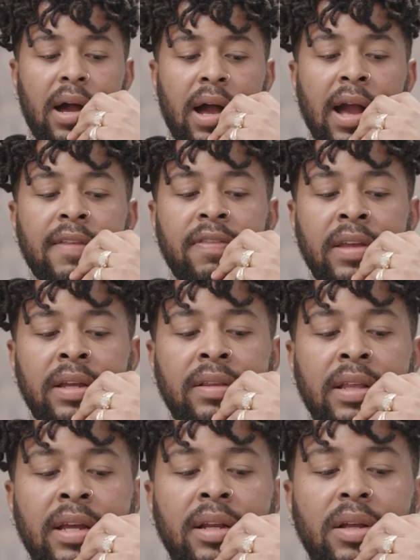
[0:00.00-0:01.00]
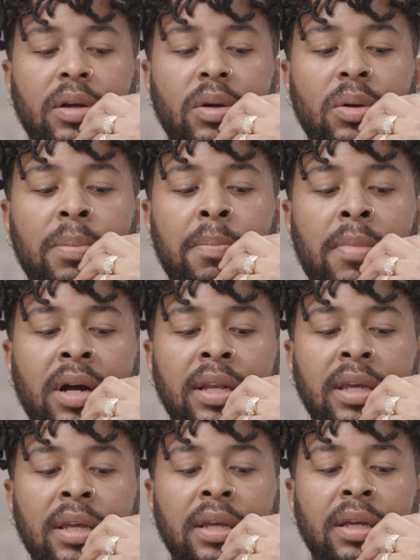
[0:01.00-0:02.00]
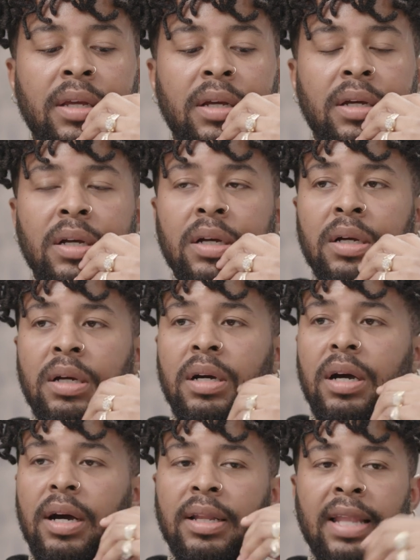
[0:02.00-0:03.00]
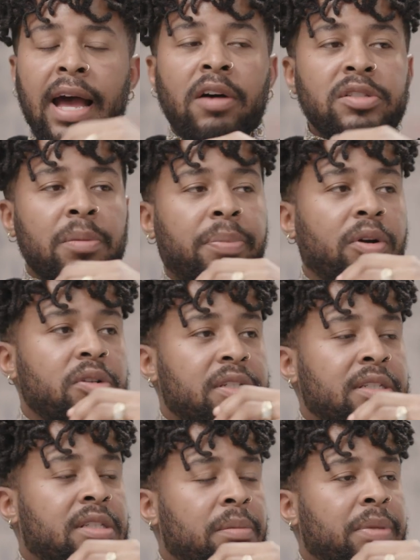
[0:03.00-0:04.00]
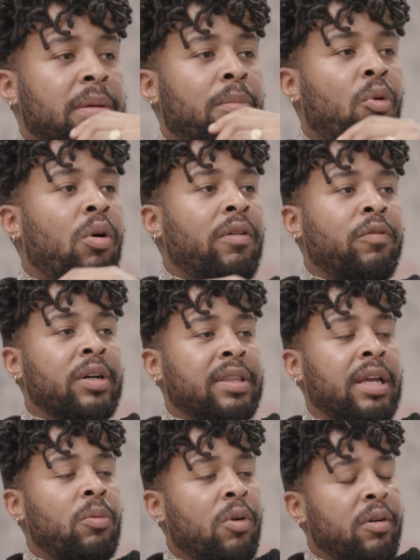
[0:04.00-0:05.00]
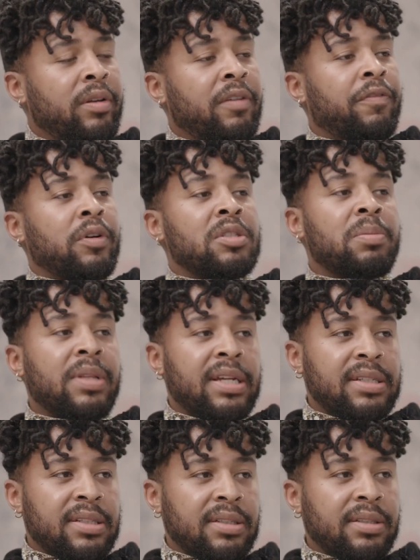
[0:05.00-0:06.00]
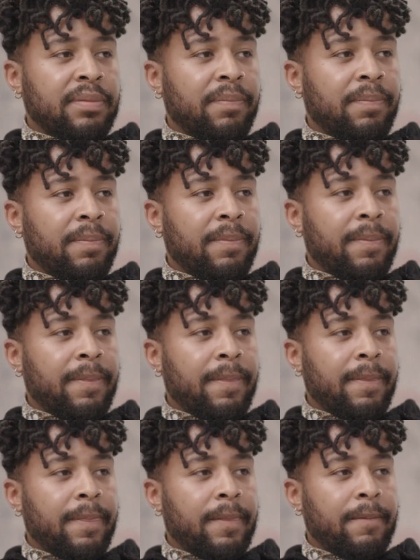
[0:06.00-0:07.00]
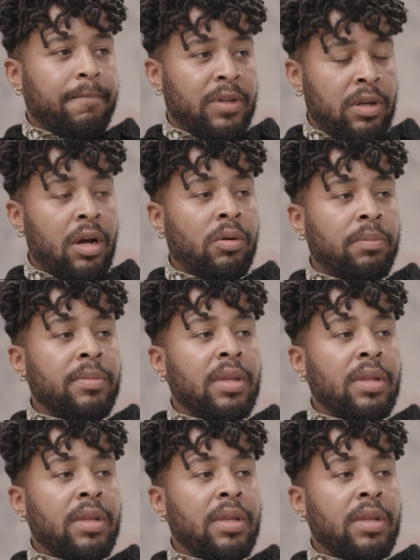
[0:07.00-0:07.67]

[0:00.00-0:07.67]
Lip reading: I think that money allows a person to be more of what they were in the first place. You know?